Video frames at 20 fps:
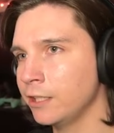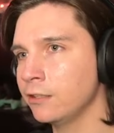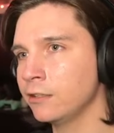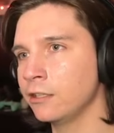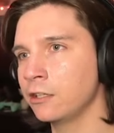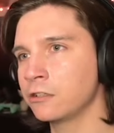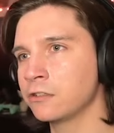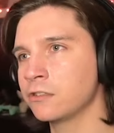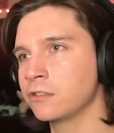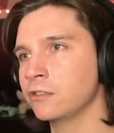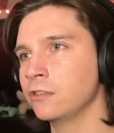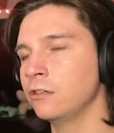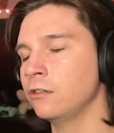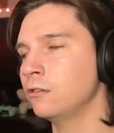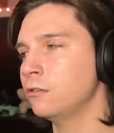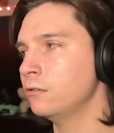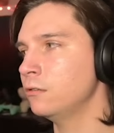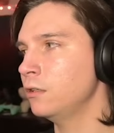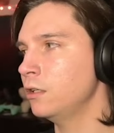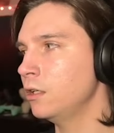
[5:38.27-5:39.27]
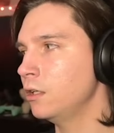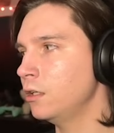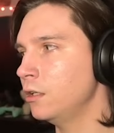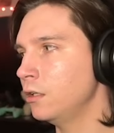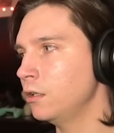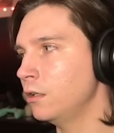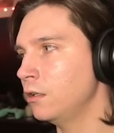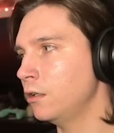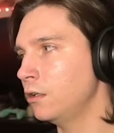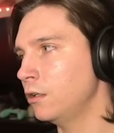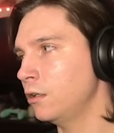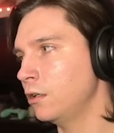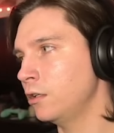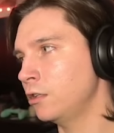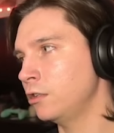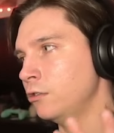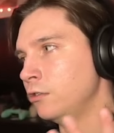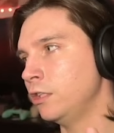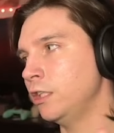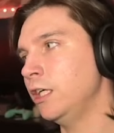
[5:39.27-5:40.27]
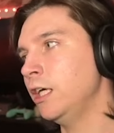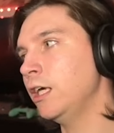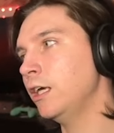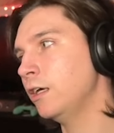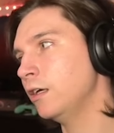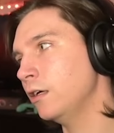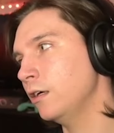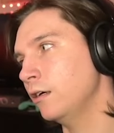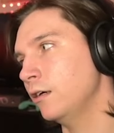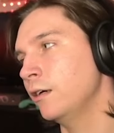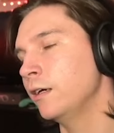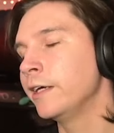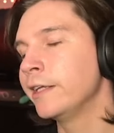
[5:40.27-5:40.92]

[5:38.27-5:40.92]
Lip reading: They're so unique in